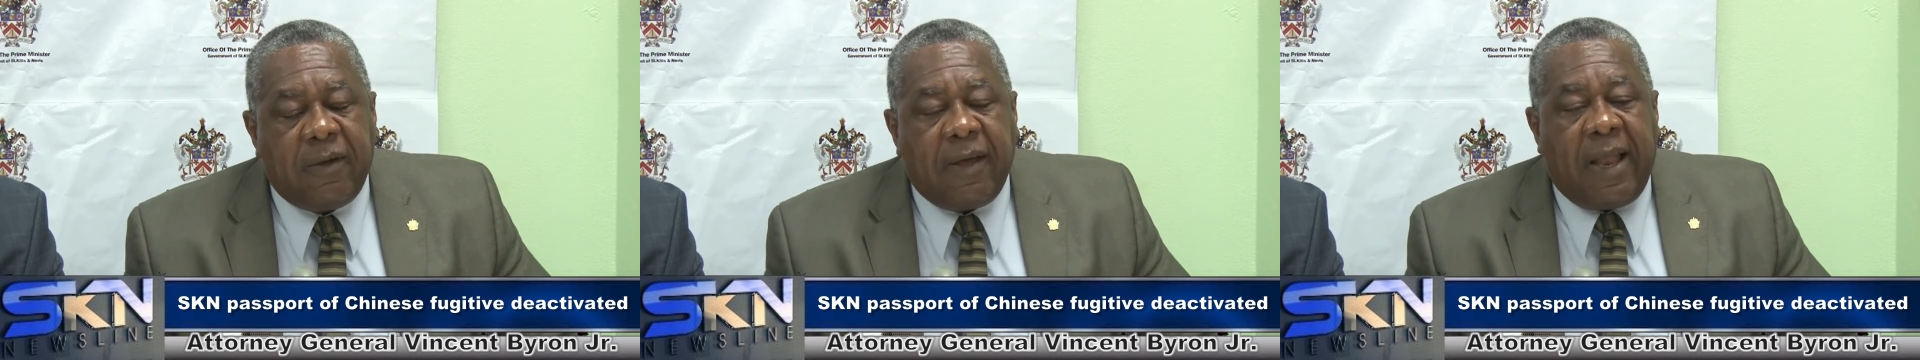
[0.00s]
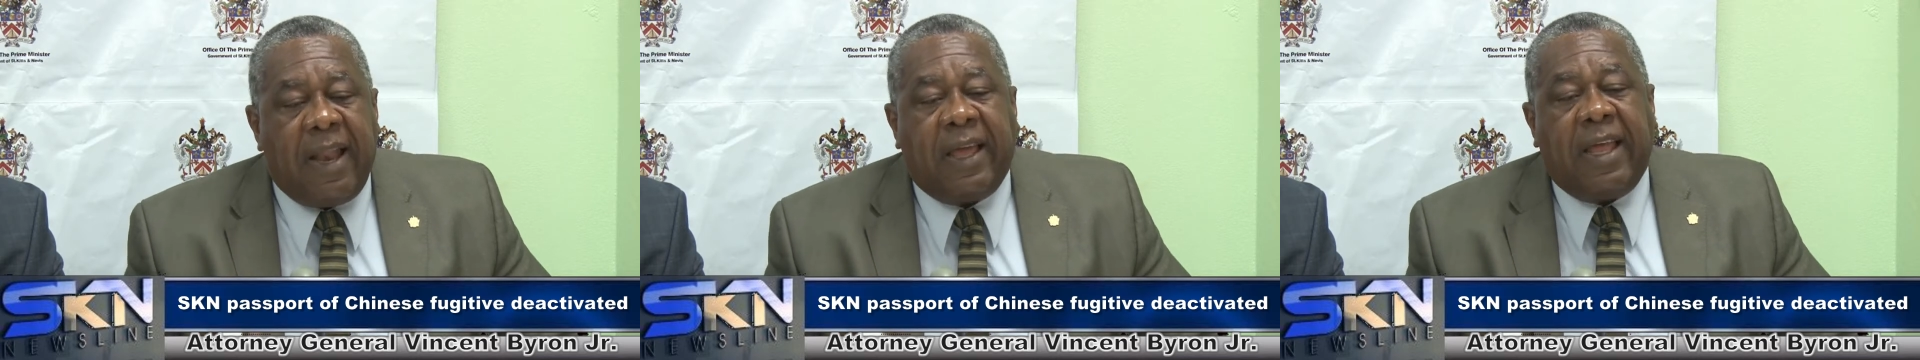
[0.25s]

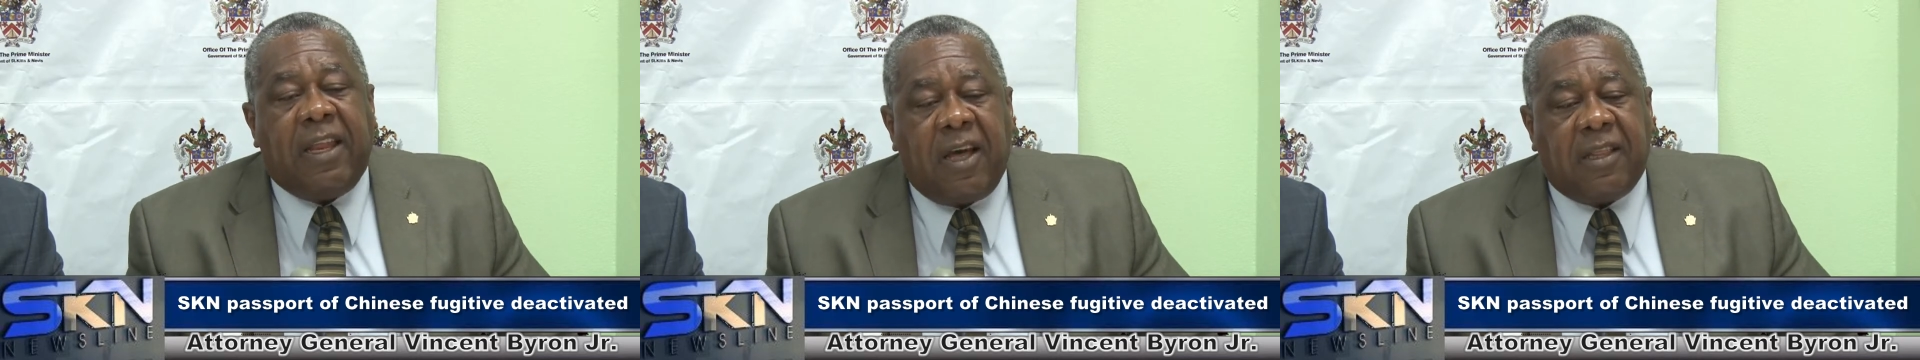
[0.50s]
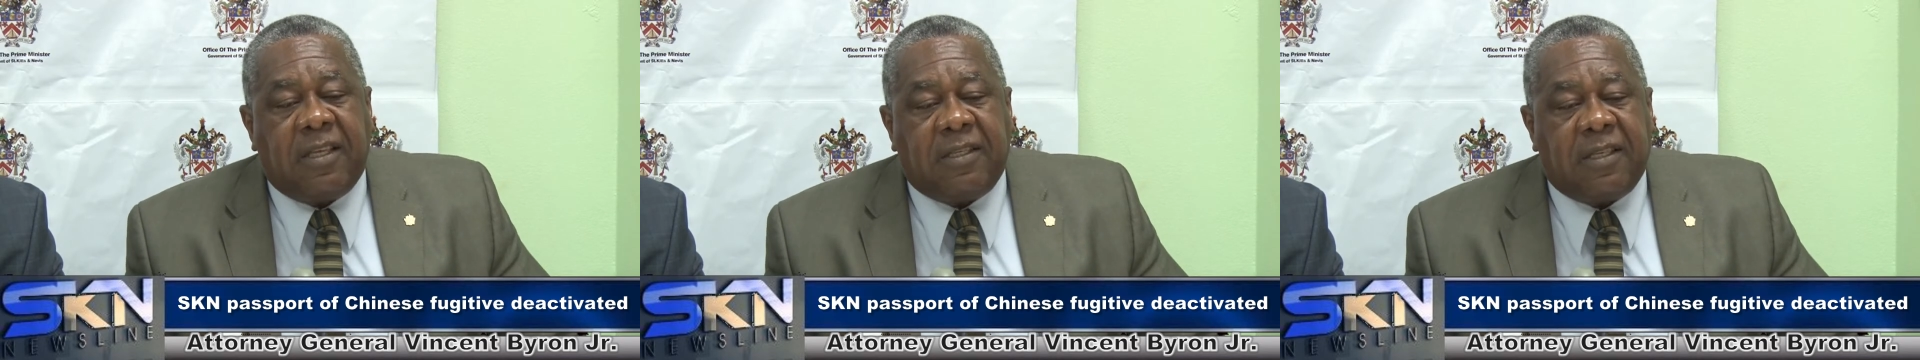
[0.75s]
and like any
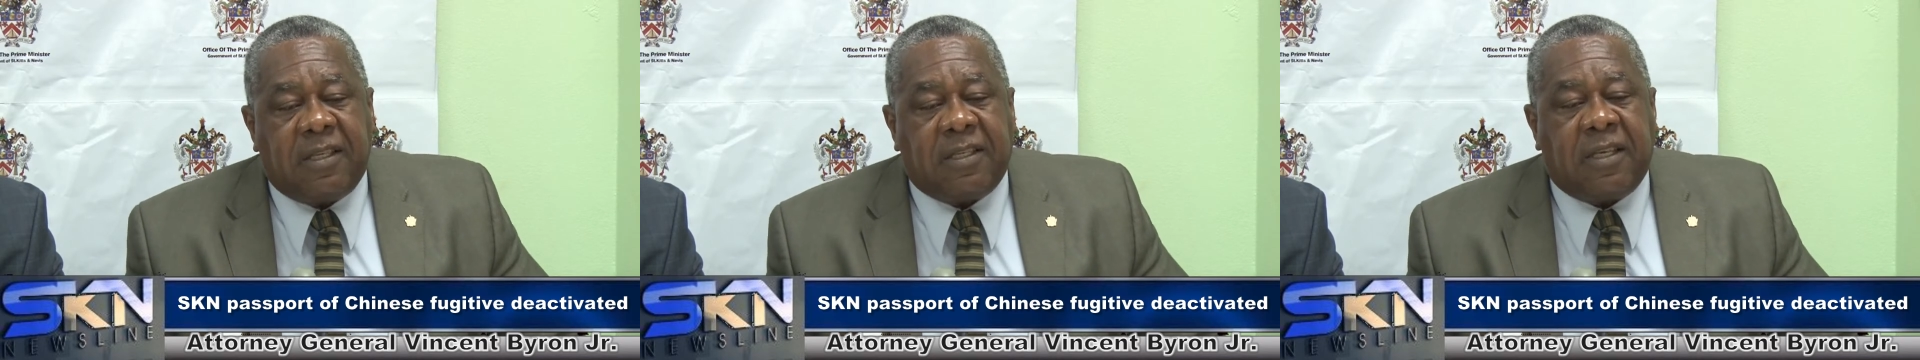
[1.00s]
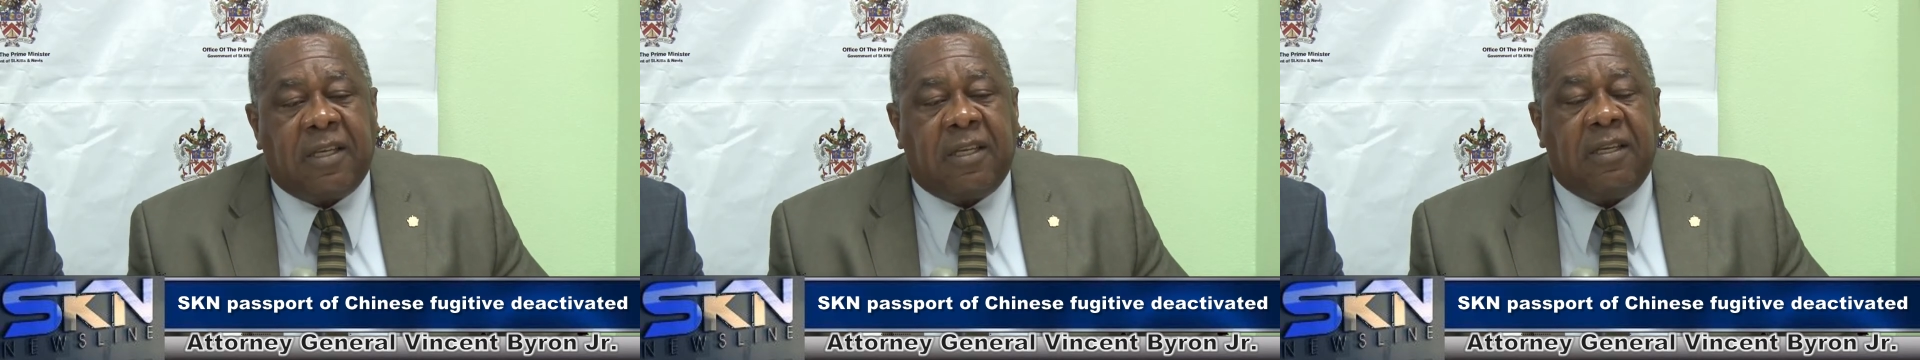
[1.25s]
other
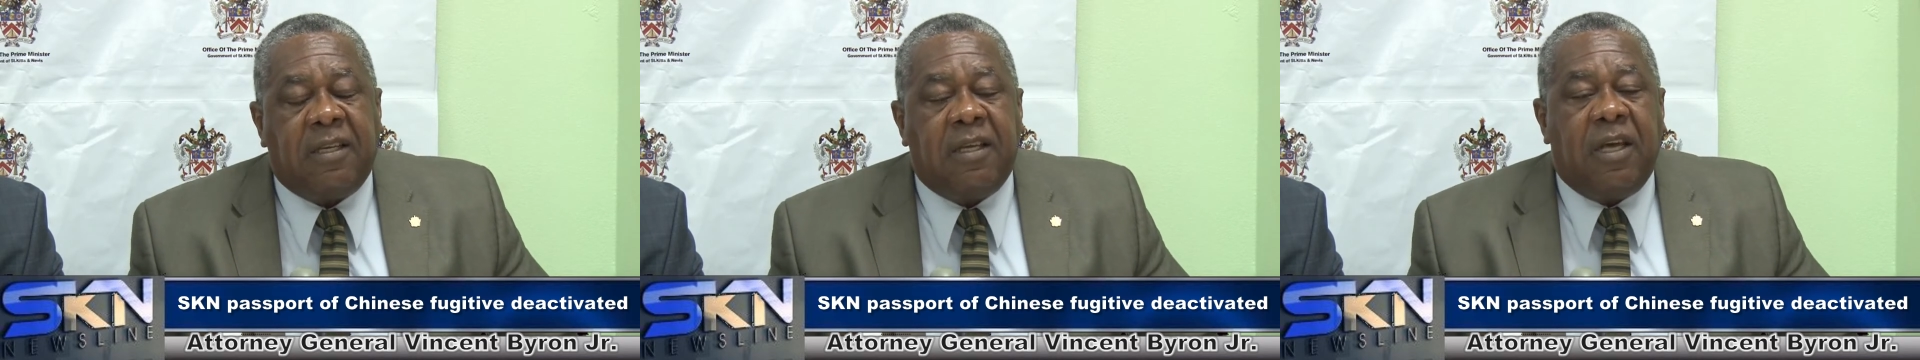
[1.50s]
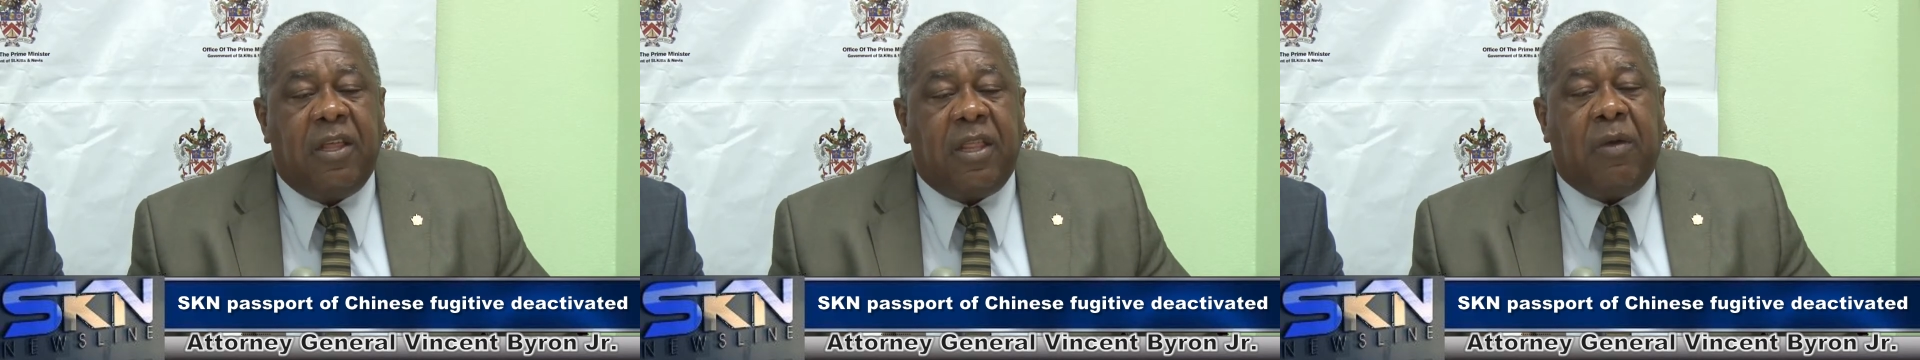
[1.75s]
citizen,
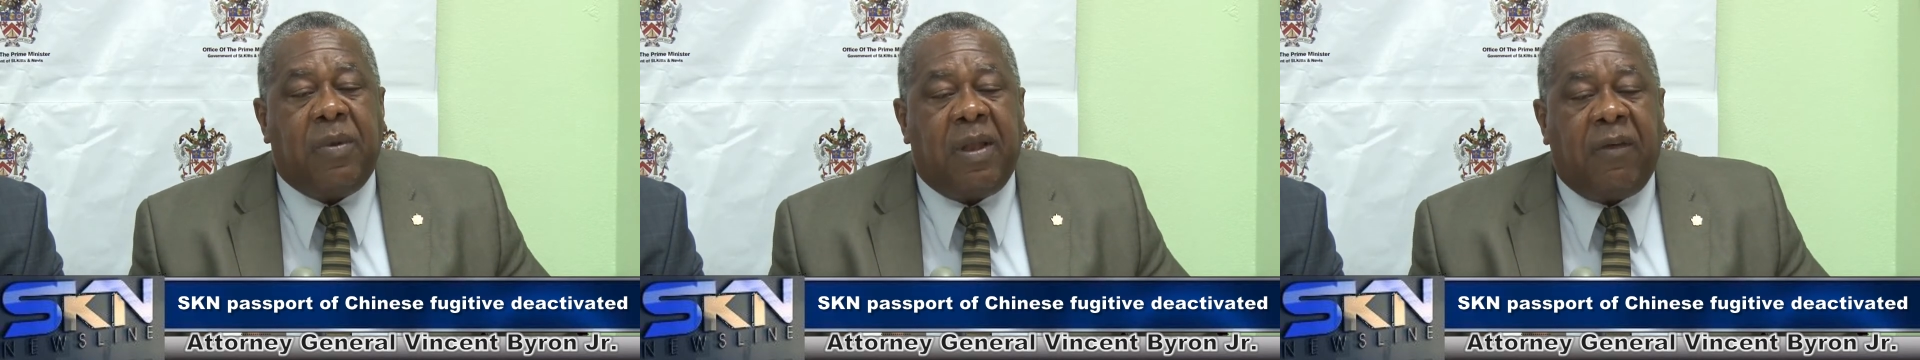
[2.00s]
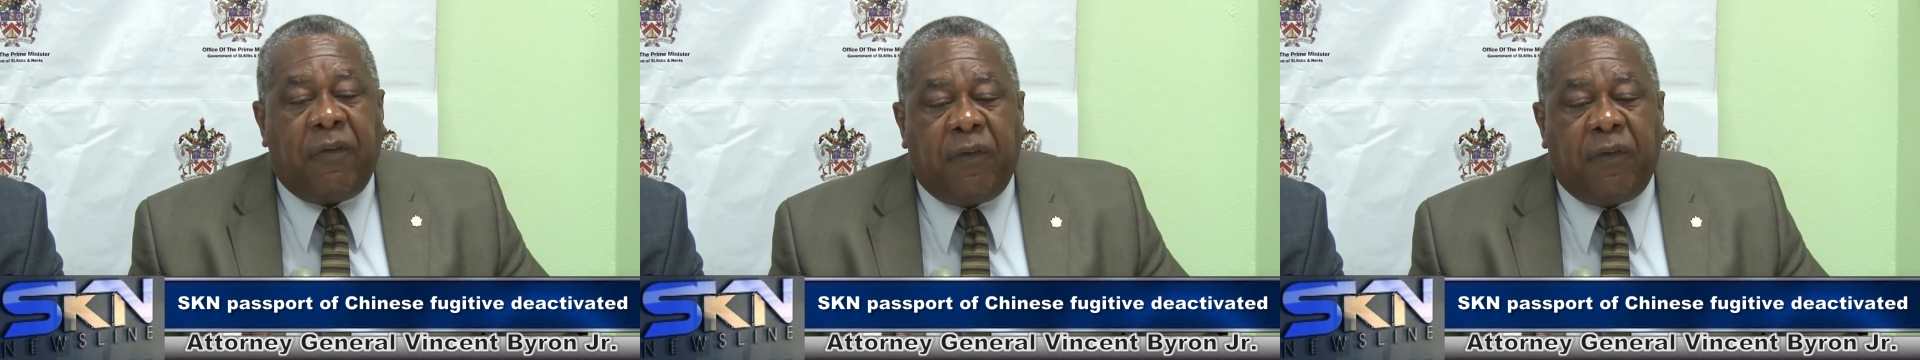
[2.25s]
they will